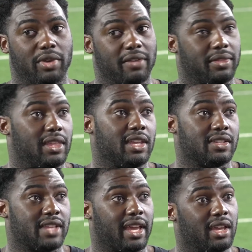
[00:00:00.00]
We have
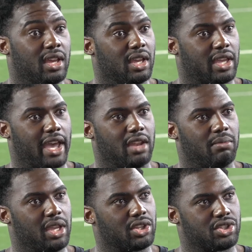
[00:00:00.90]
things that kind of
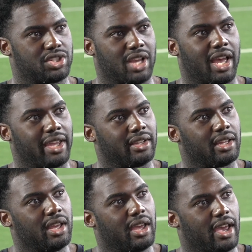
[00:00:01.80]
make us shine
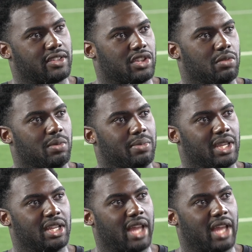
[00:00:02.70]
as a human being,